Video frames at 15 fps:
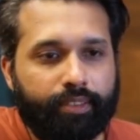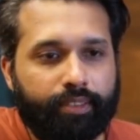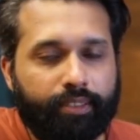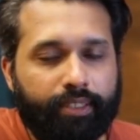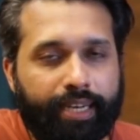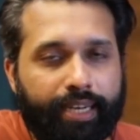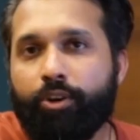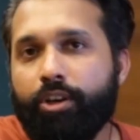
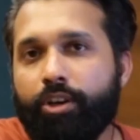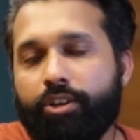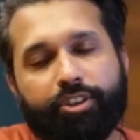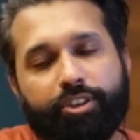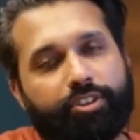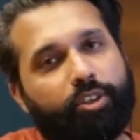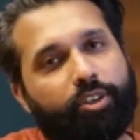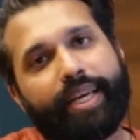Now,
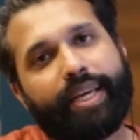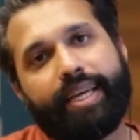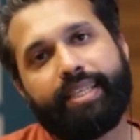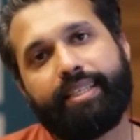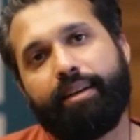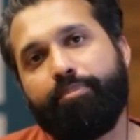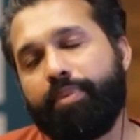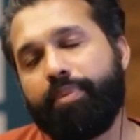just a quick heads
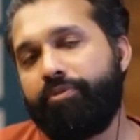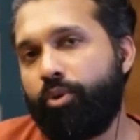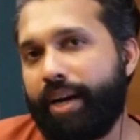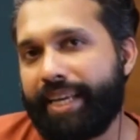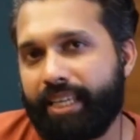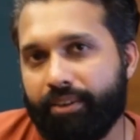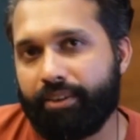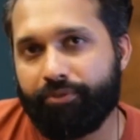up before I
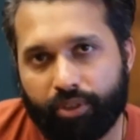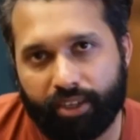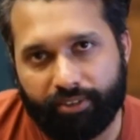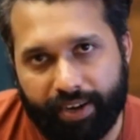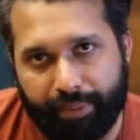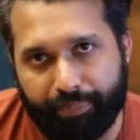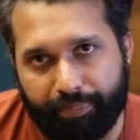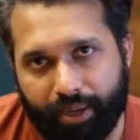give you the
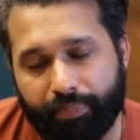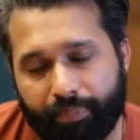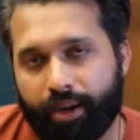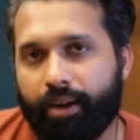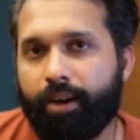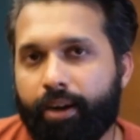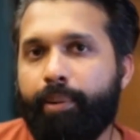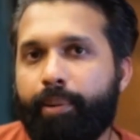wrap
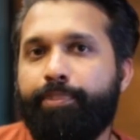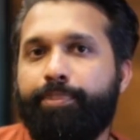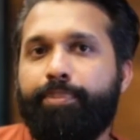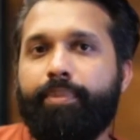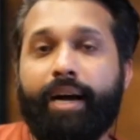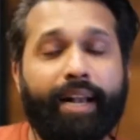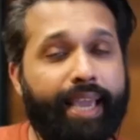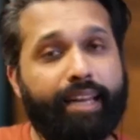up.
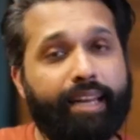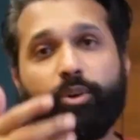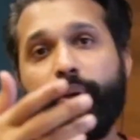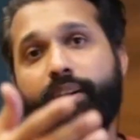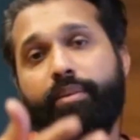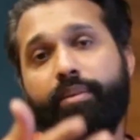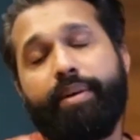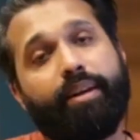Again, quick
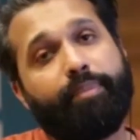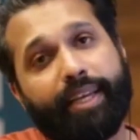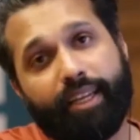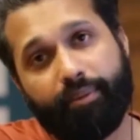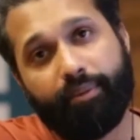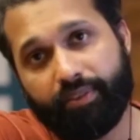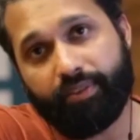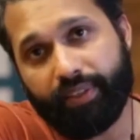reminder, my name
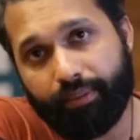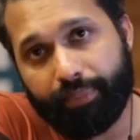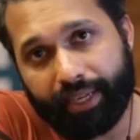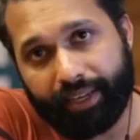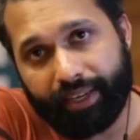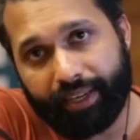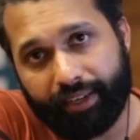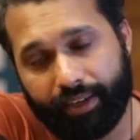is Vineet
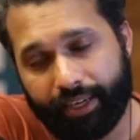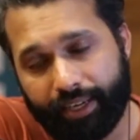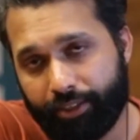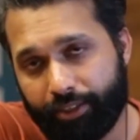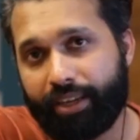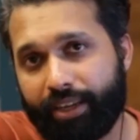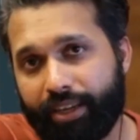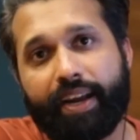Bangera and you
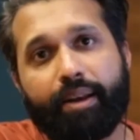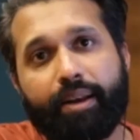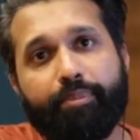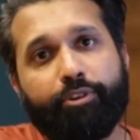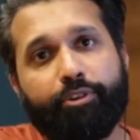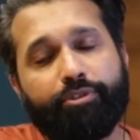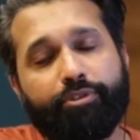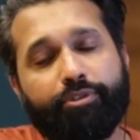can find me
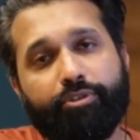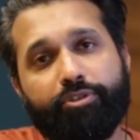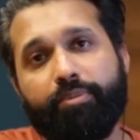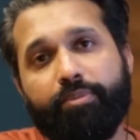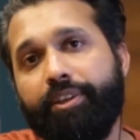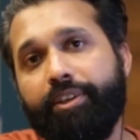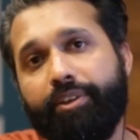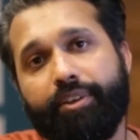on social
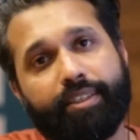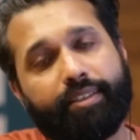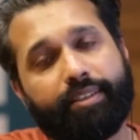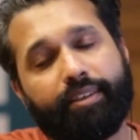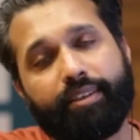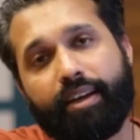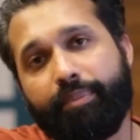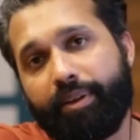media, on
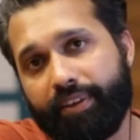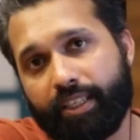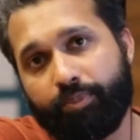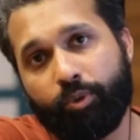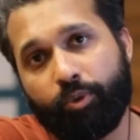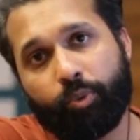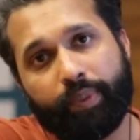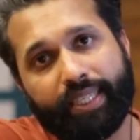Instagram and
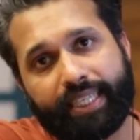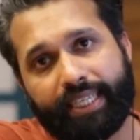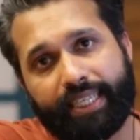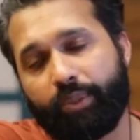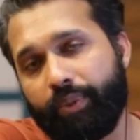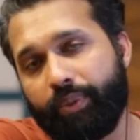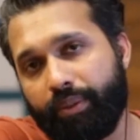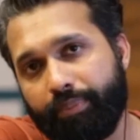Facebook. Please connect
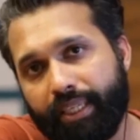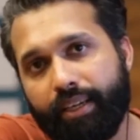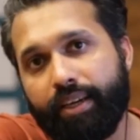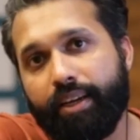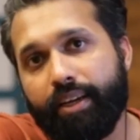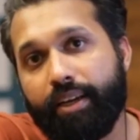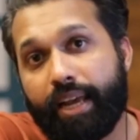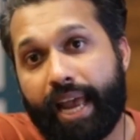with me.
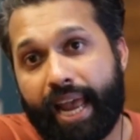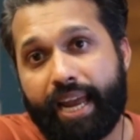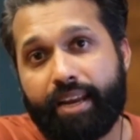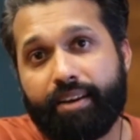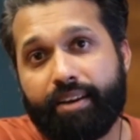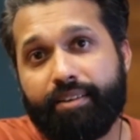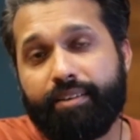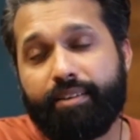
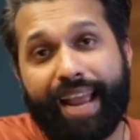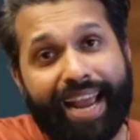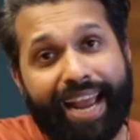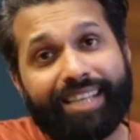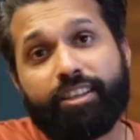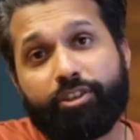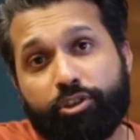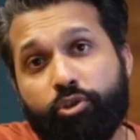And as
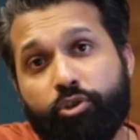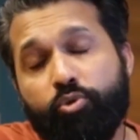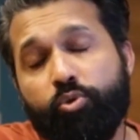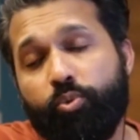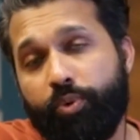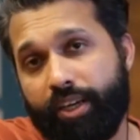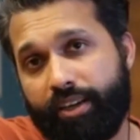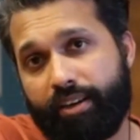a school,
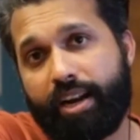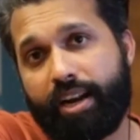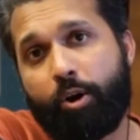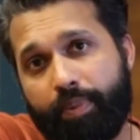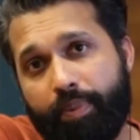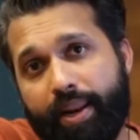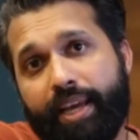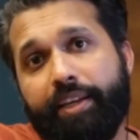we are now
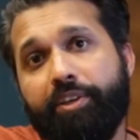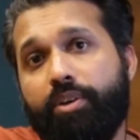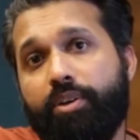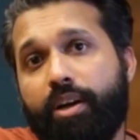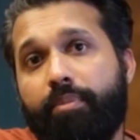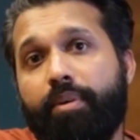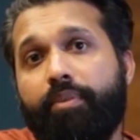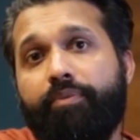planning to
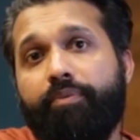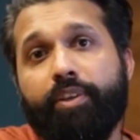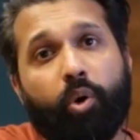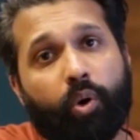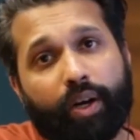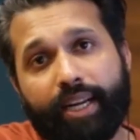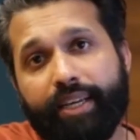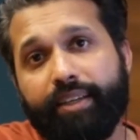come up with
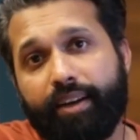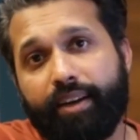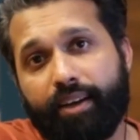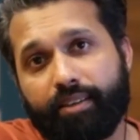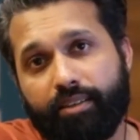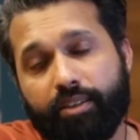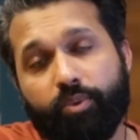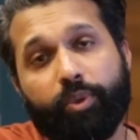online
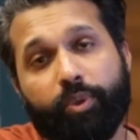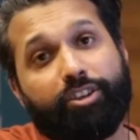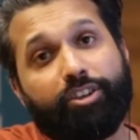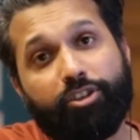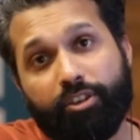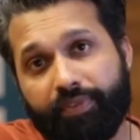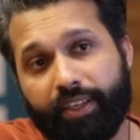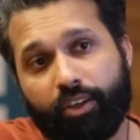classes. We are
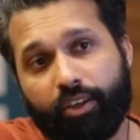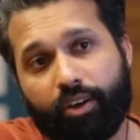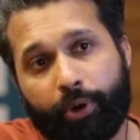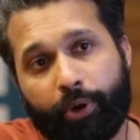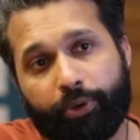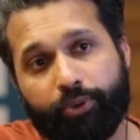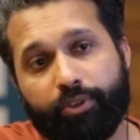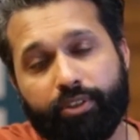shifting on
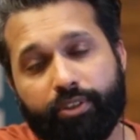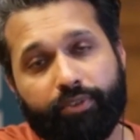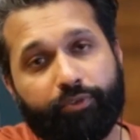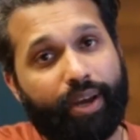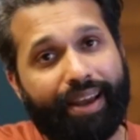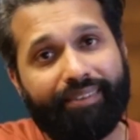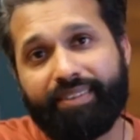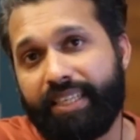modules. If you
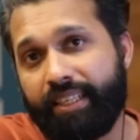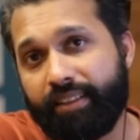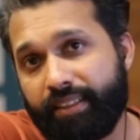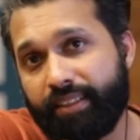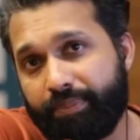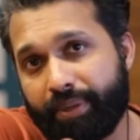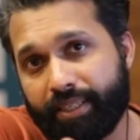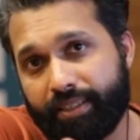have seen these
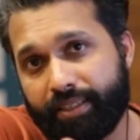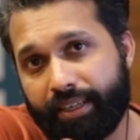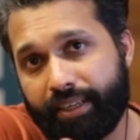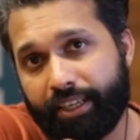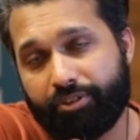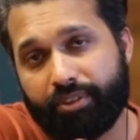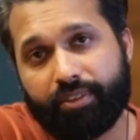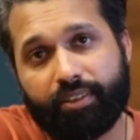
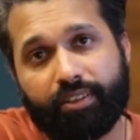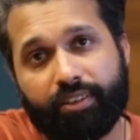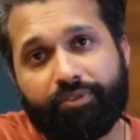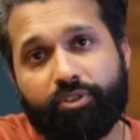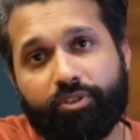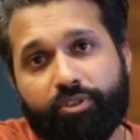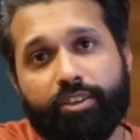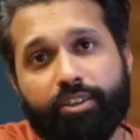presentations and if you've
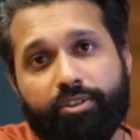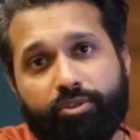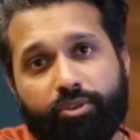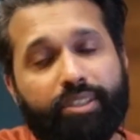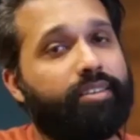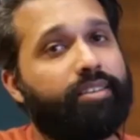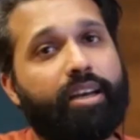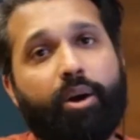understood, this
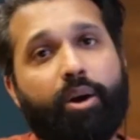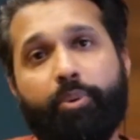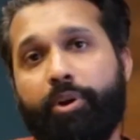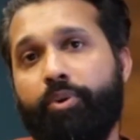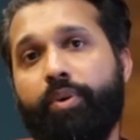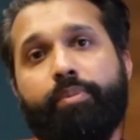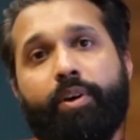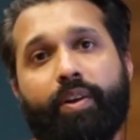is how we're
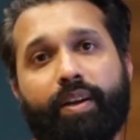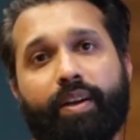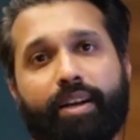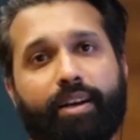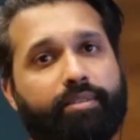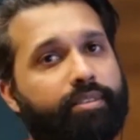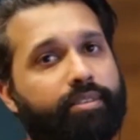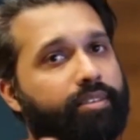going about our
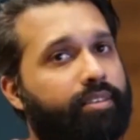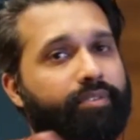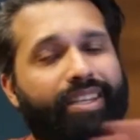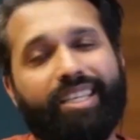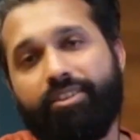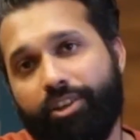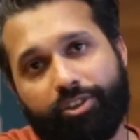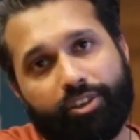classes. It's a very
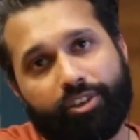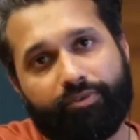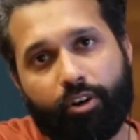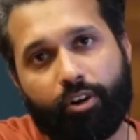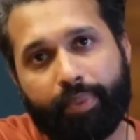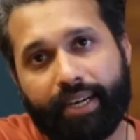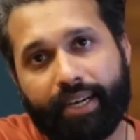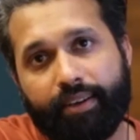structured
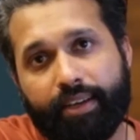format.